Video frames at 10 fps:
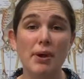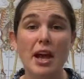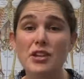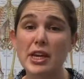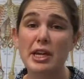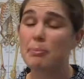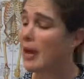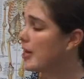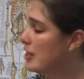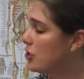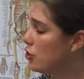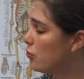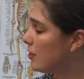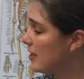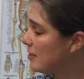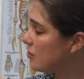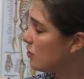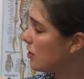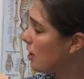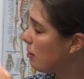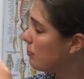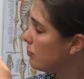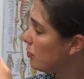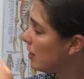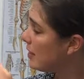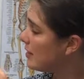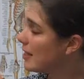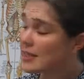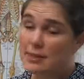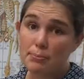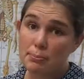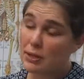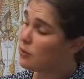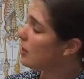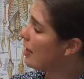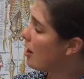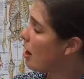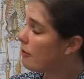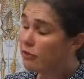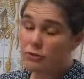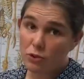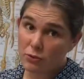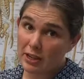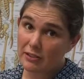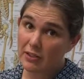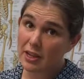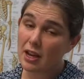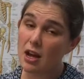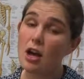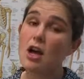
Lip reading: Are you getting pain into your wrist, your thumb, your index, middle and half of your ring finger?